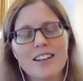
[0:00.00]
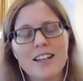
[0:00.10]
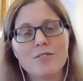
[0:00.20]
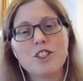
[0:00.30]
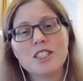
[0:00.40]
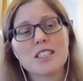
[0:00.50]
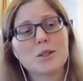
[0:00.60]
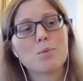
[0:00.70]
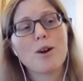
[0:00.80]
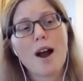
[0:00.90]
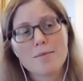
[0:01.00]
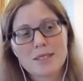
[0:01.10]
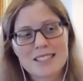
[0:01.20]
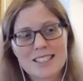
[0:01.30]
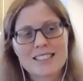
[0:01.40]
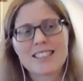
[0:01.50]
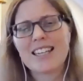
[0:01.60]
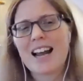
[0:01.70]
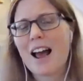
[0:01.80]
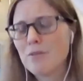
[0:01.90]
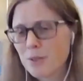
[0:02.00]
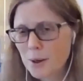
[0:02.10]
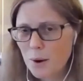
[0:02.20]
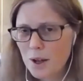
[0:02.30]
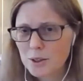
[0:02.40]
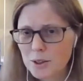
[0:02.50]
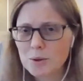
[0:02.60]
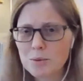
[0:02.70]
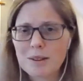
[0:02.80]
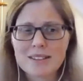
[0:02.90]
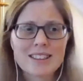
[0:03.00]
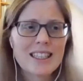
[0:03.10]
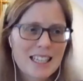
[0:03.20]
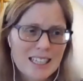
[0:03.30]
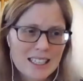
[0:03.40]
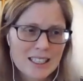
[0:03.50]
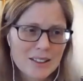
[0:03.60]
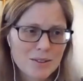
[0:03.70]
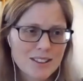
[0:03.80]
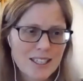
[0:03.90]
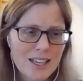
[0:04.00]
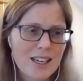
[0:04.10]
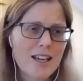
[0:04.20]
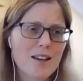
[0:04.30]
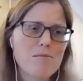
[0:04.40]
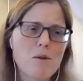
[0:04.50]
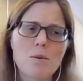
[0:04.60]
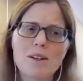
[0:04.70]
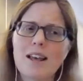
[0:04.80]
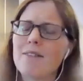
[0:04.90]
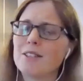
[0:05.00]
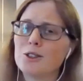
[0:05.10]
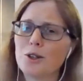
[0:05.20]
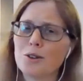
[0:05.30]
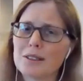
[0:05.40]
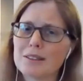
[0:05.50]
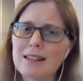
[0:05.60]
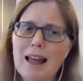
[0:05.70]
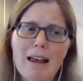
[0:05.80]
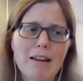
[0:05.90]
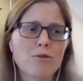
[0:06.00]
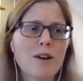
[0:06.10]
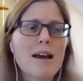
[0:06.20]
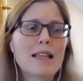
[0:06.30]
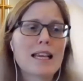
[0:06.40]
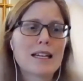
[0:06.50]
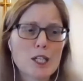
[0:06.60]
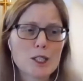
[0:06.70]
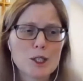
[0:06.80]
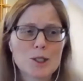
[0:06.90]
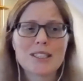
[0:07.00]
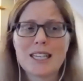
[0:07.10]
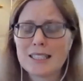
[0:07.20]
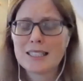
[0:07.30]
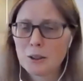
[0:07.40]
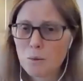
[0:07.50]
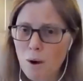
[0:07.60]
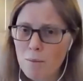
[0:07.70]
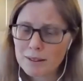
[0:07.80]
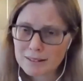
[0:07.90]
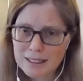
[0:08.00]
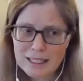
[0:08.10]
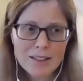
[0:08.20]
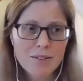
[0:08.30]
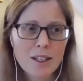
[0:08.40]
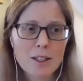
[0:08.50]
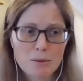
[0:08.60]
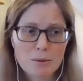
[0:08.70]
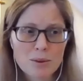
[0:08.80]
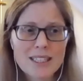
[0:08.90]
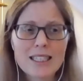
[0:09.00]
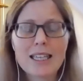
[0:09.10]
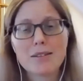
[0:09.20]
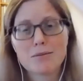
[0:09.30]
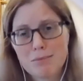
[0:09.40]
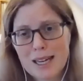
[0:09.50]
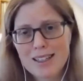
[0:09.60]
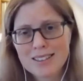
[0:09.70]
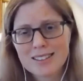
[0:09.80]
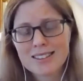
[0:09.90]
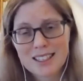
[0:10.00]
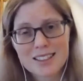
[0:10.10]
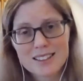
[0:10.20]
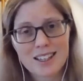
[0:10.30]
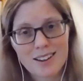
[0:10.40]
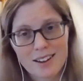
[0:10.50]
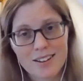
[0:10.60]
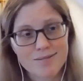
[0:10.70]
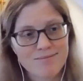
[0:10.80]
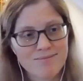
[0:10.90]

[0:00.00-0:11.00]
If Jesus promises that everyone who believes in him will have eternal life, then understanding what believing really means is key.